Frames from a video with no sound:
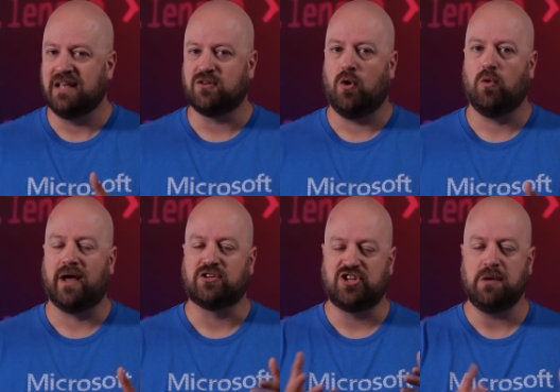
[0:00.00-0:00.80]
it's a
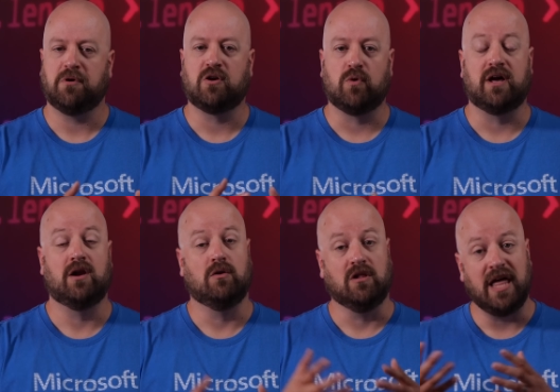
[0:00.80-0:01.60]
whole lot cheaper to
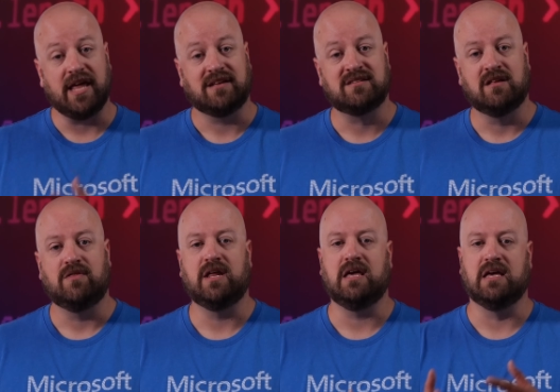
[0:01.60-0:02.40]
run on Linux
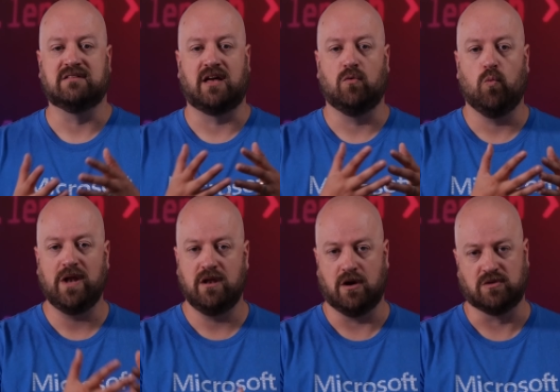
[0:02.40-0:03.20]
than it is
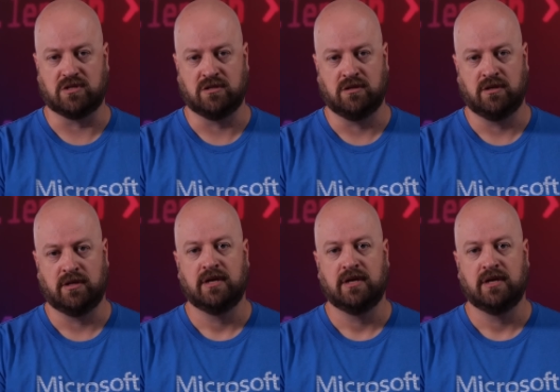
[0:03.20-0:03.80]
on Windows.